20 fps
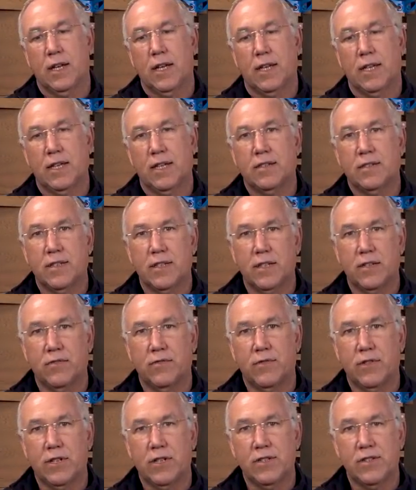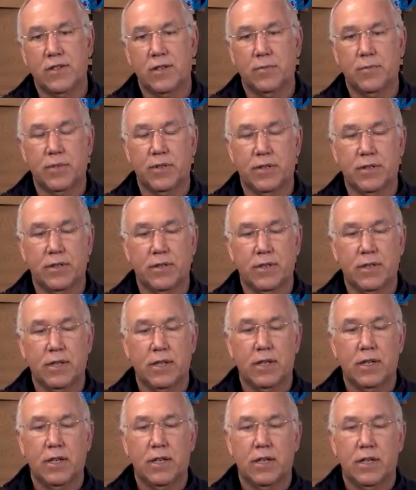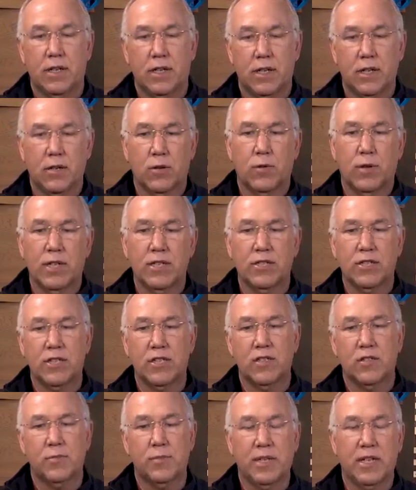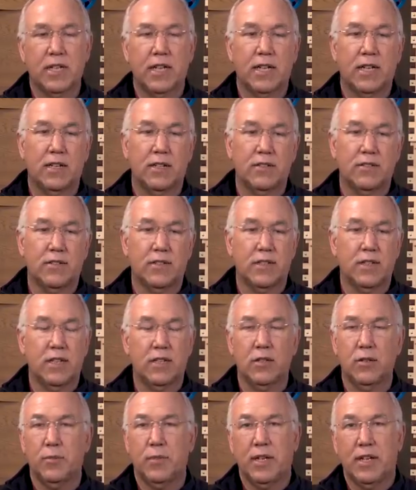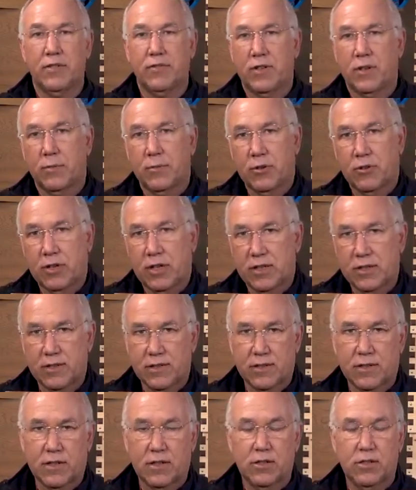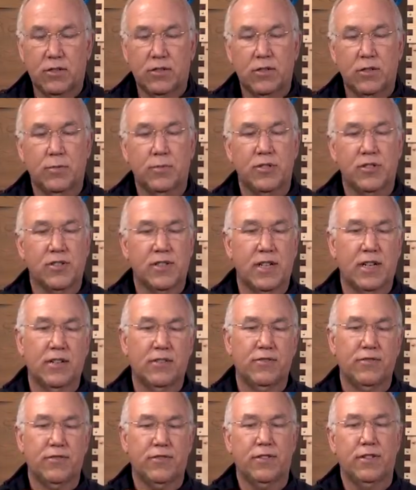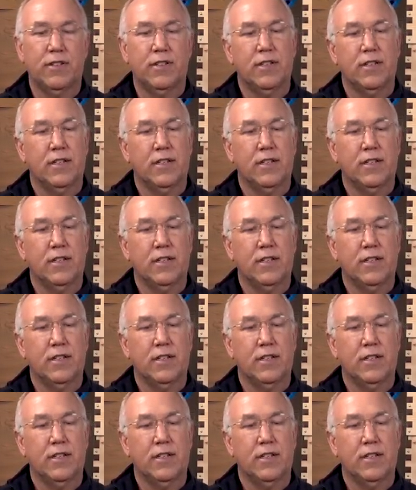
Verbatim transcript: And that's it, very simple. Now the question is because, and you may have come across this on YouTube yourself,